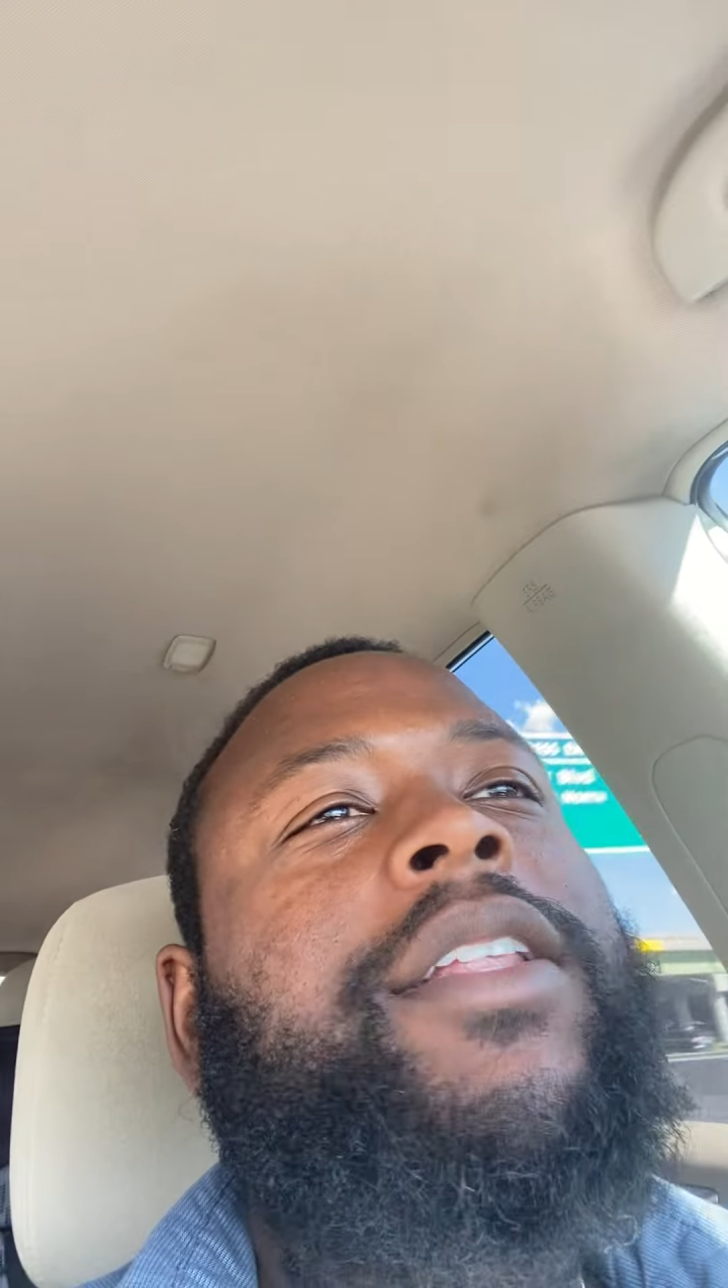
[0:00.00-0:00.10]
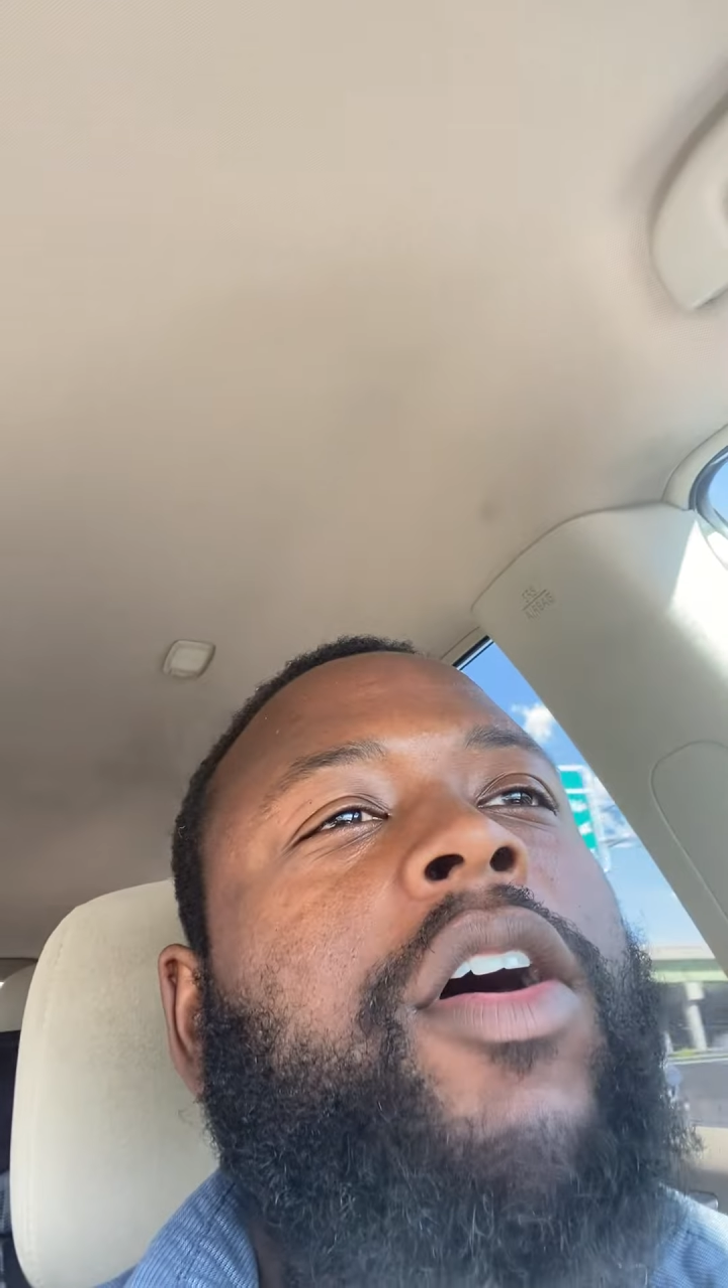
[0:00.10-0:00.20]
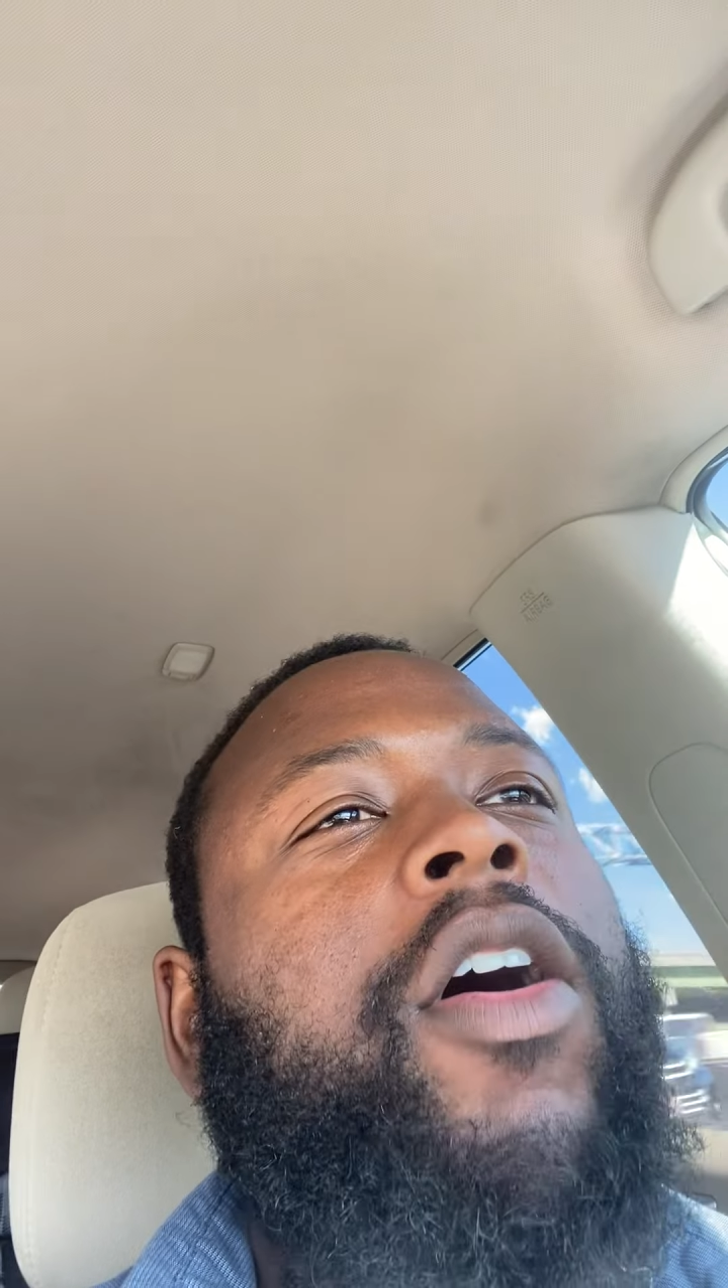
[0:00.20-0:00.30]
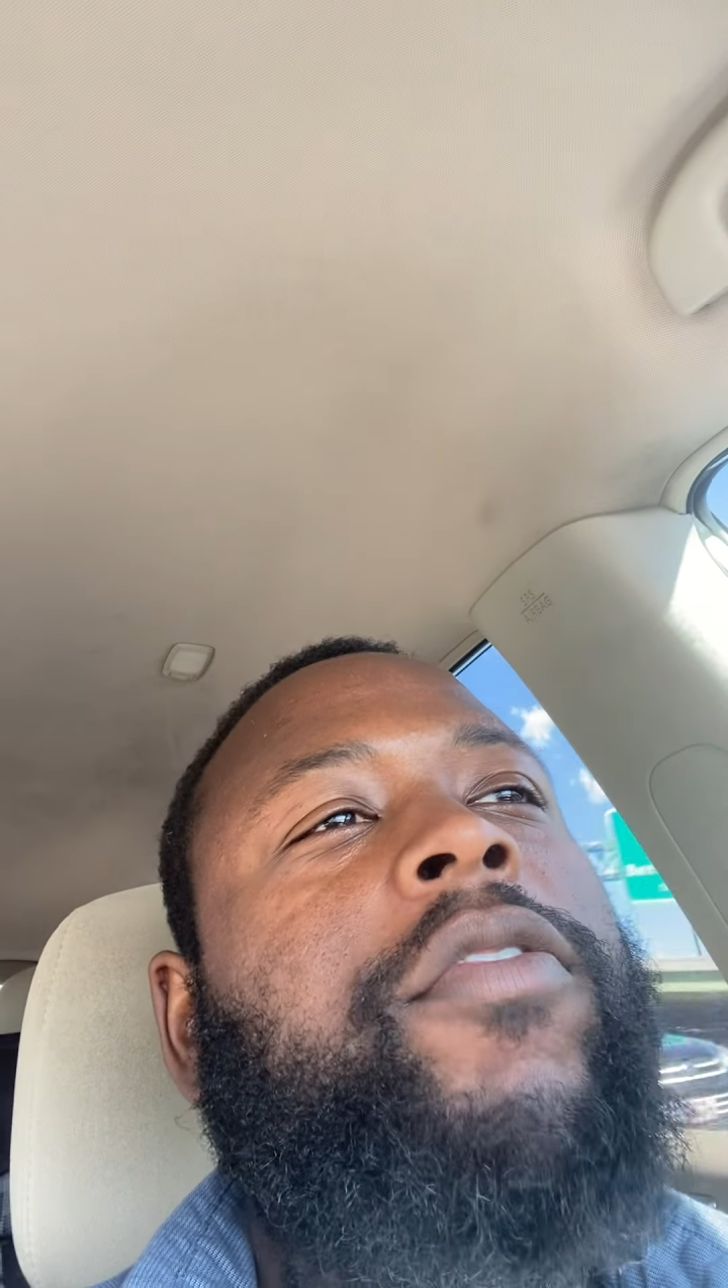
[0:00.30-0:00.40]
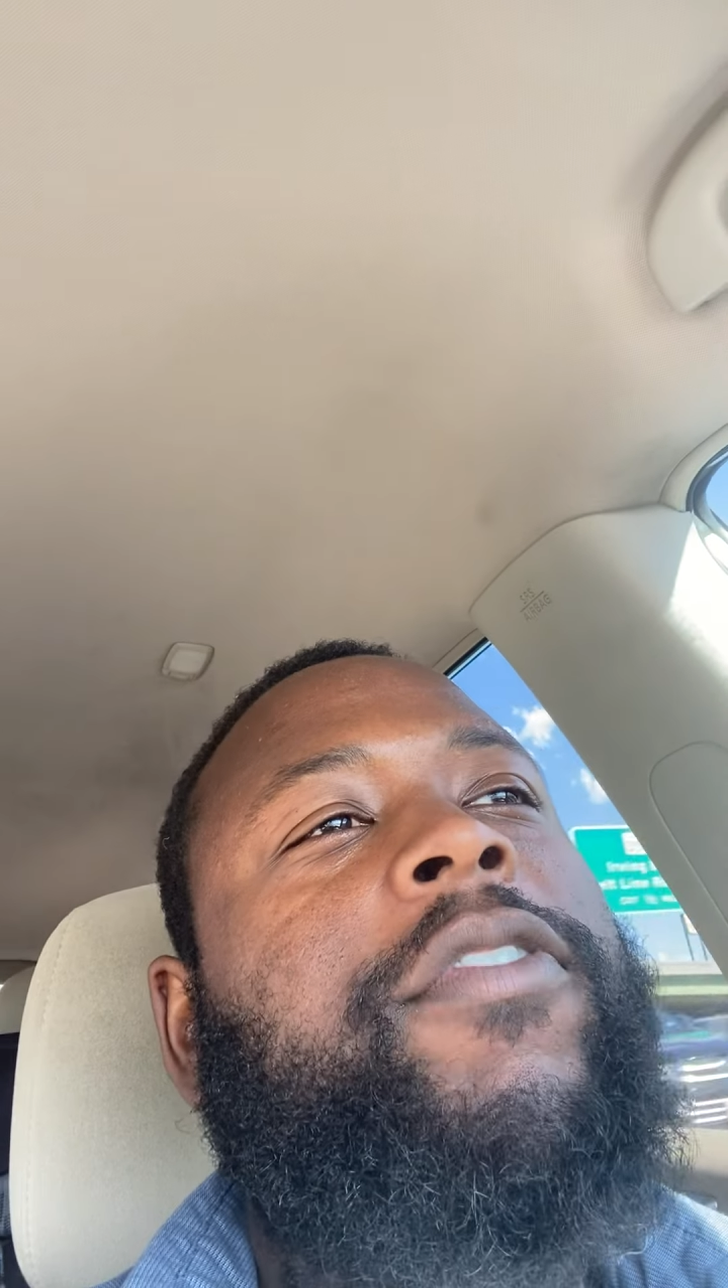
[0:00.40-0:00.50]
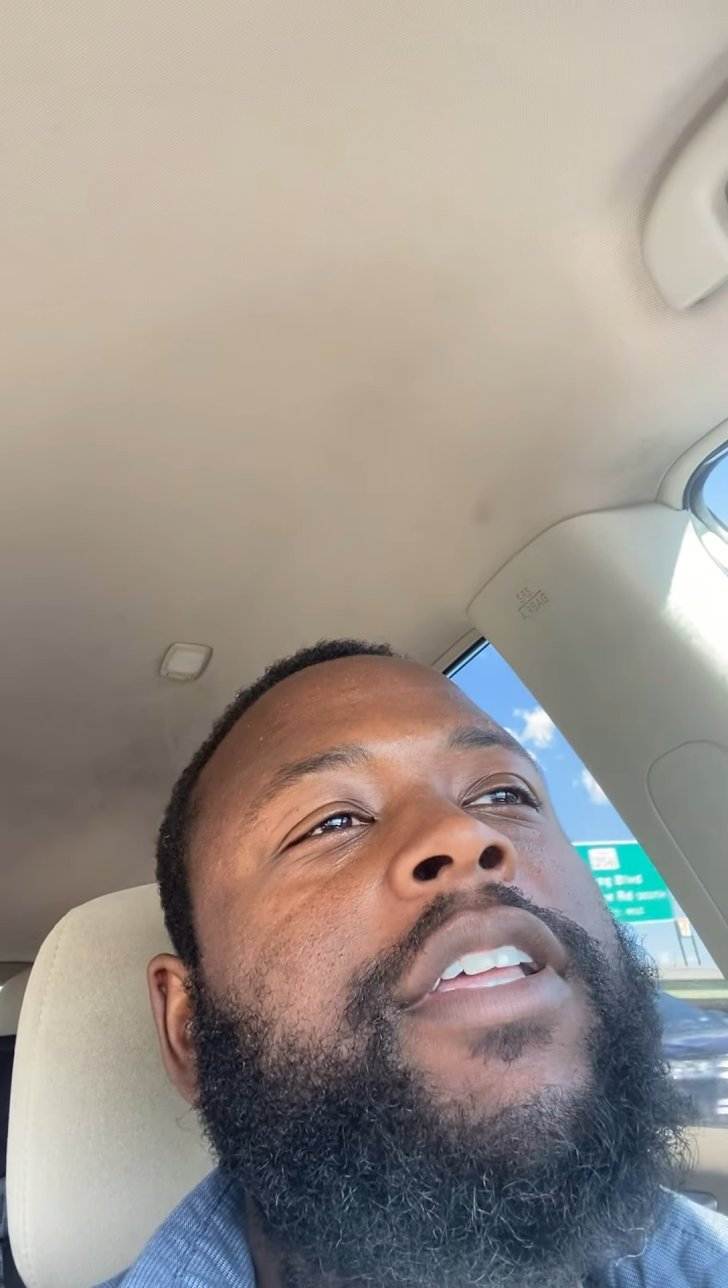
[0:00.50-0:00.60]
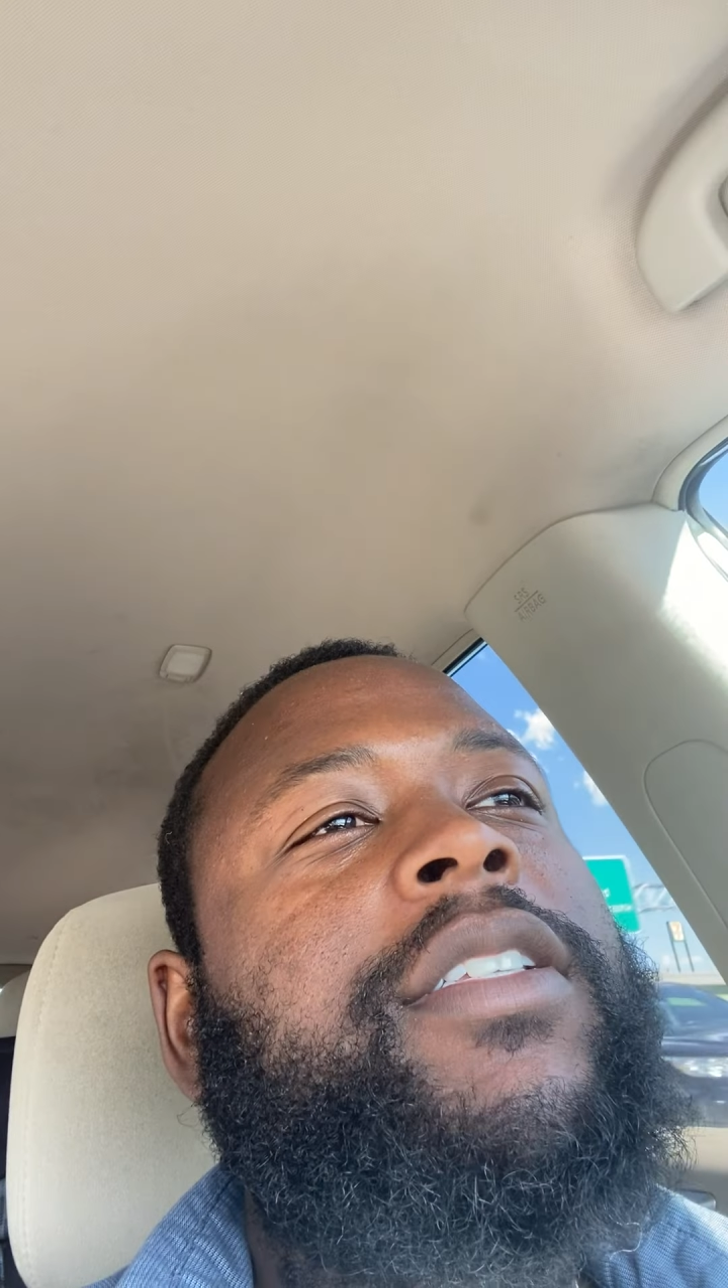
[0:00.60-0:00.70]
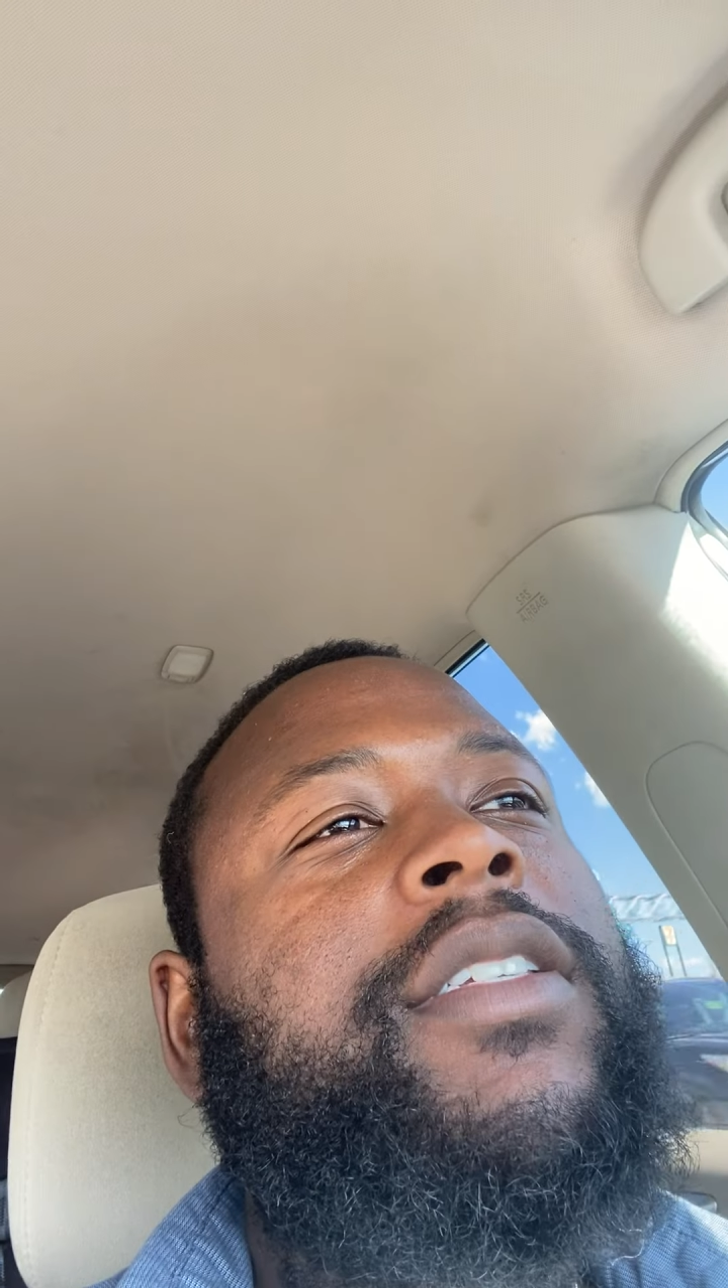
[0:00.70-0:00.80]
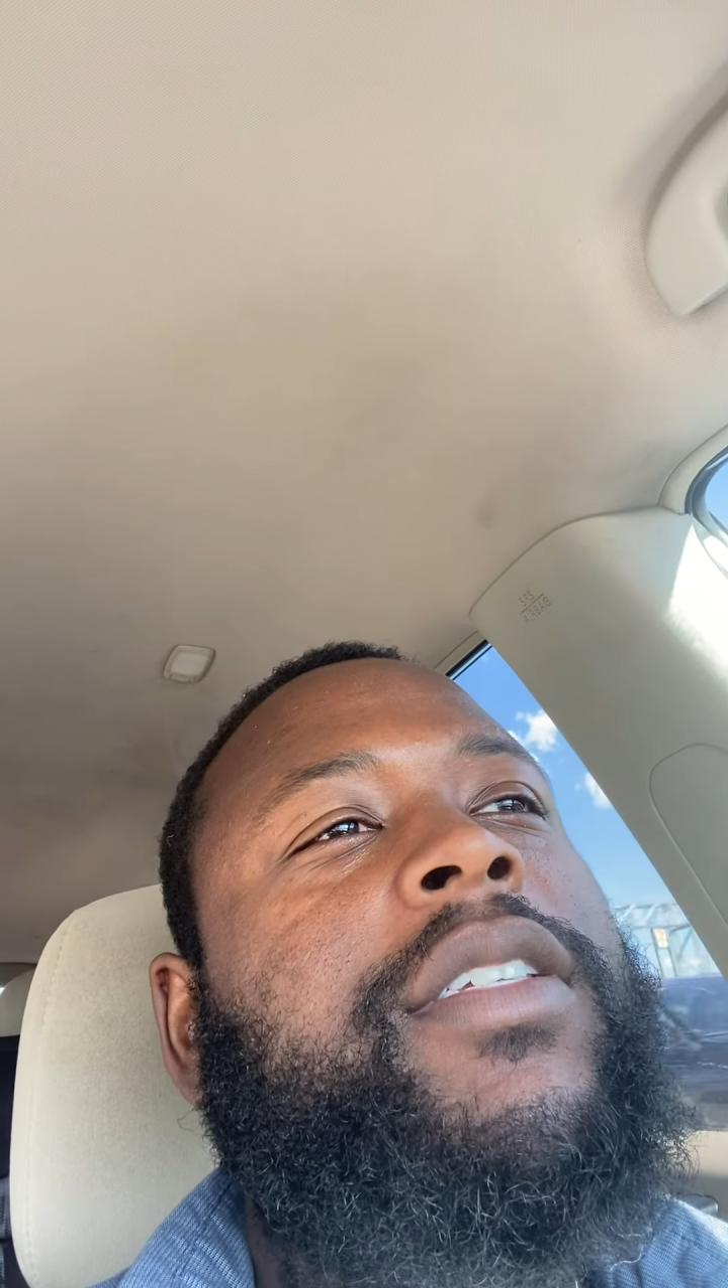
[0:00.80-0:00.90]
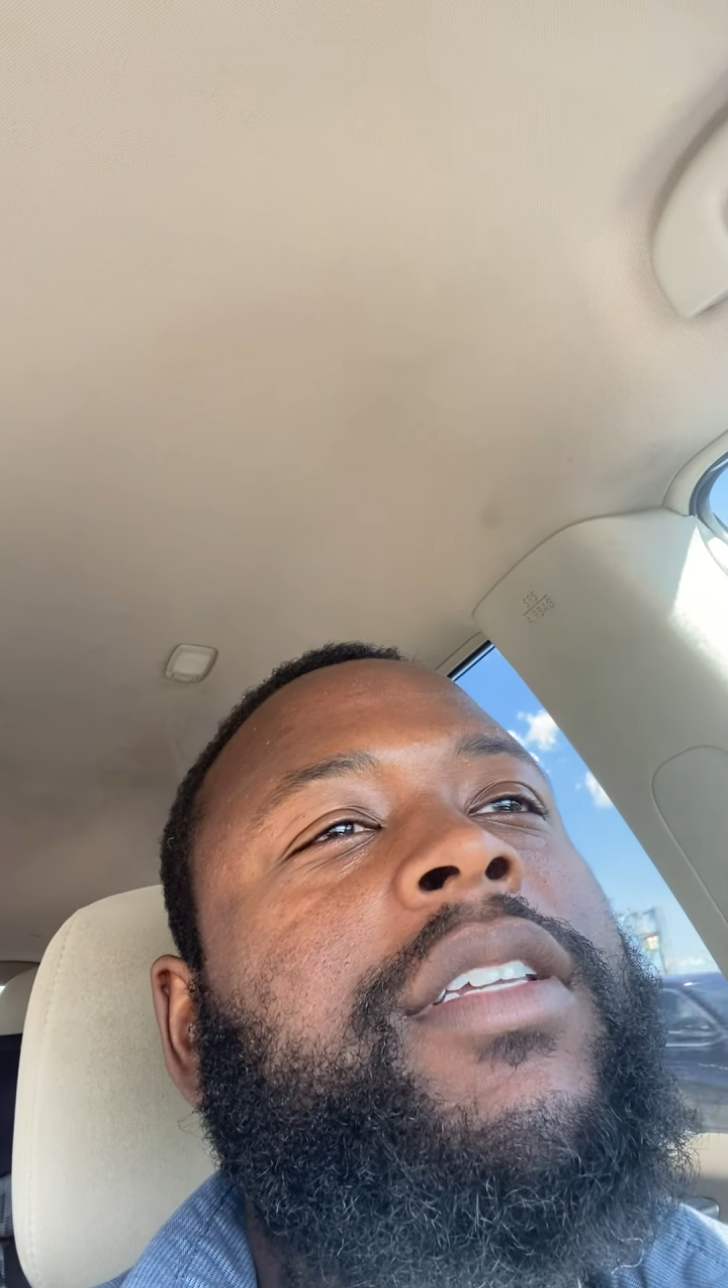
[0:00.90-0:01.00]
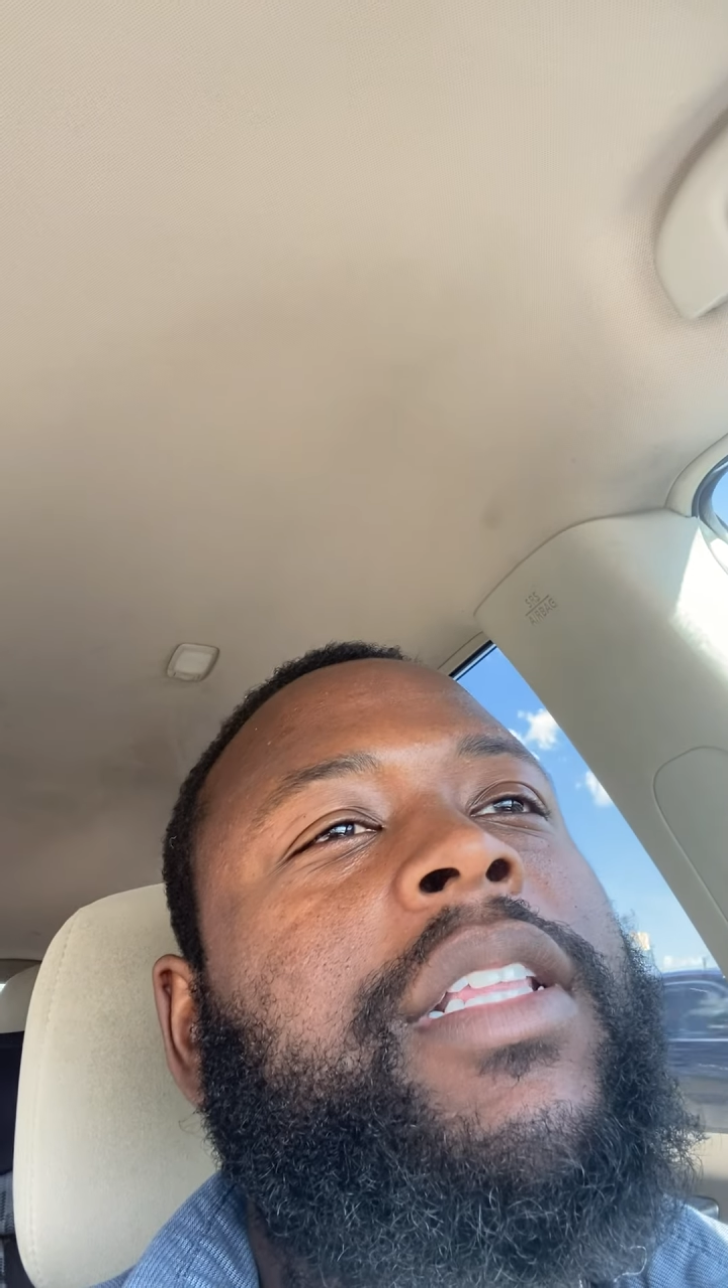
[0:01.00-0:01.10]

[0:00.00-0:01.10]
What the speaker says: Dolphins